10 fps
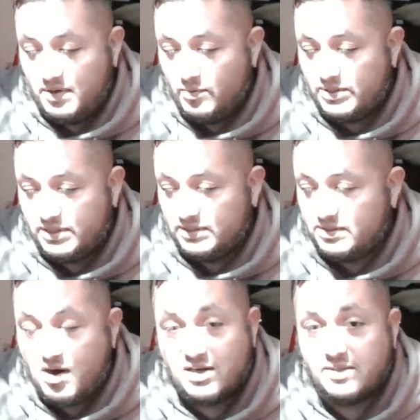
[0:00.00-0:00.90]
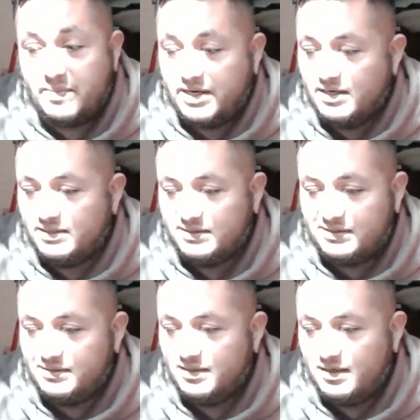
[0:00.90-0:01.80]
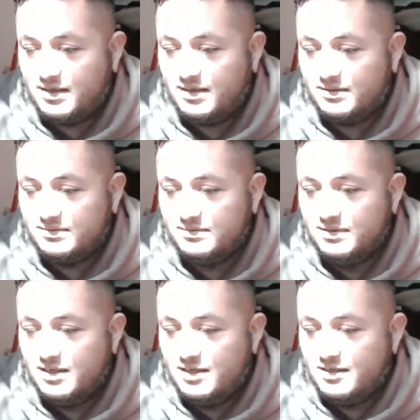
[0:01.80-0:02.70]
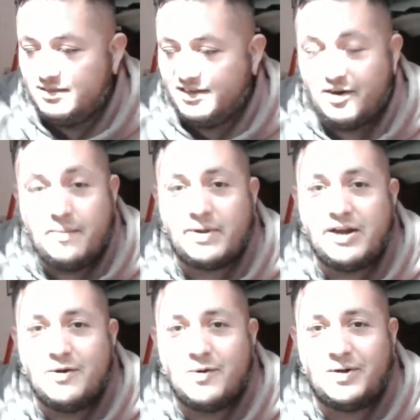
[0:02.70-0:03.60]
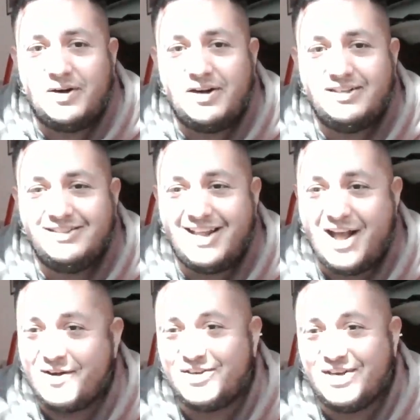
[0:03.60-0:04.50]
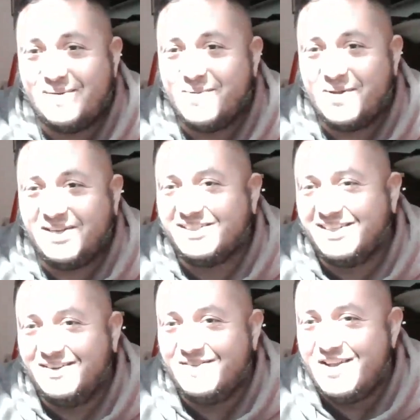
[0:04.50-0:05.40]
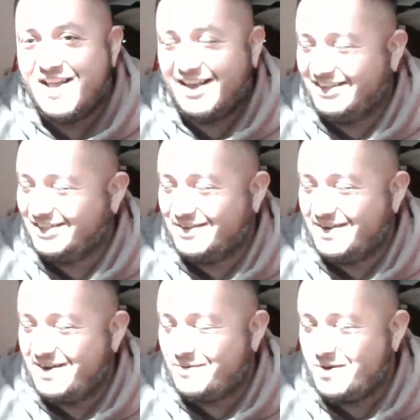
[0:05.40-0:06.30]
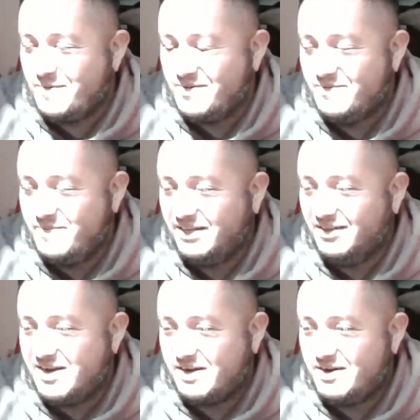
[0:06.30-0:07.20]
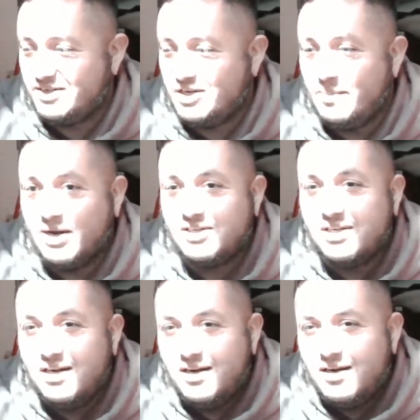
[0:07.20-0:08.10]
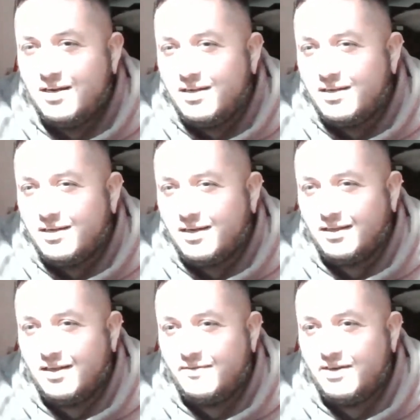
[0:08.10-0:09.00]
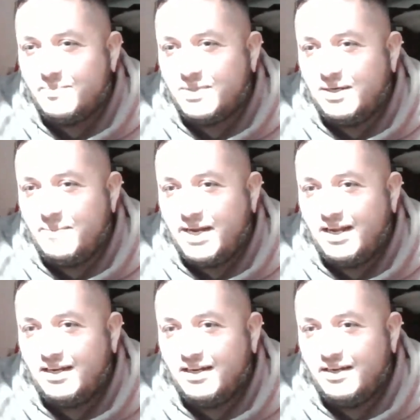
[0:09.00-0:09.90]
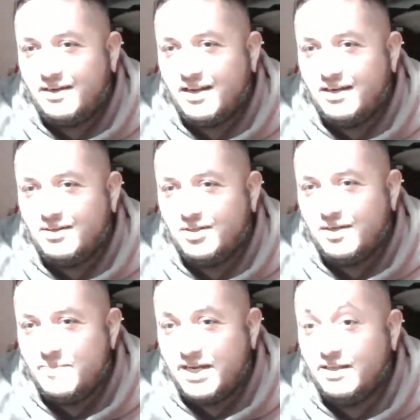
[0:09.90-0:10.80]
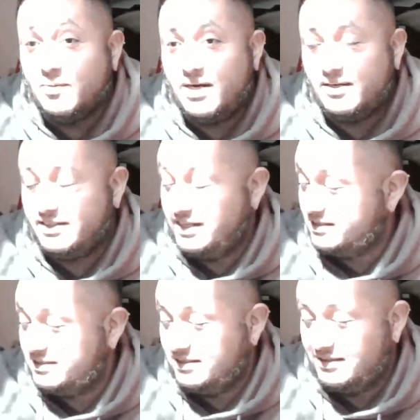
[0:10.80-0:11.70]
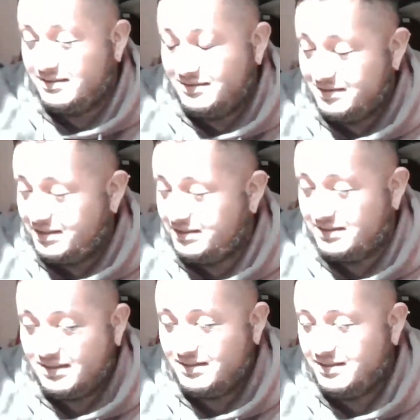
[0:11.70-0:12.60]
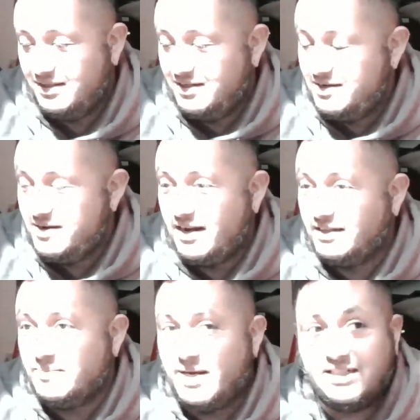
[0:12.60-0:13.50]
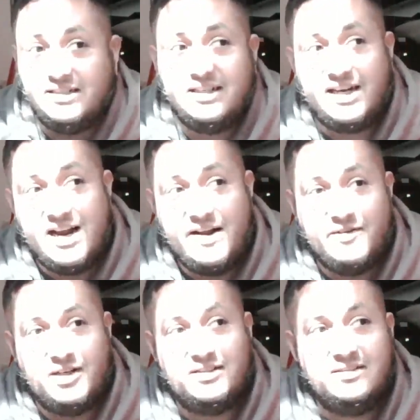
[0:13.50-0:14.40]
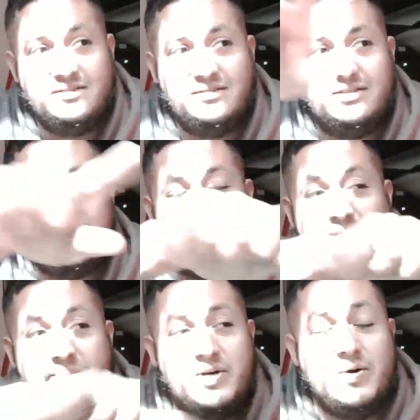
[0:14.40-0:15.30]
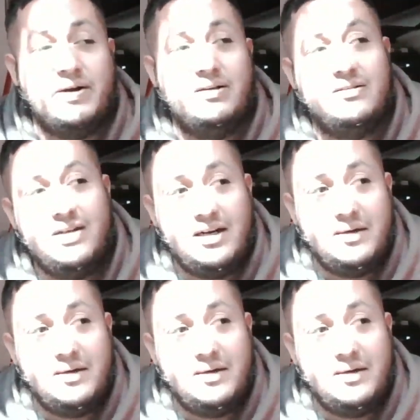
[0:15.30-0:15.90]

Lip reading: which is awesome because, I'm getting older, out of shape, all that stuff. So I don't want to be lugging around too much. I love it up there, man. You can truly be in the wild. Yes, and it's amazing. Like I have a stream going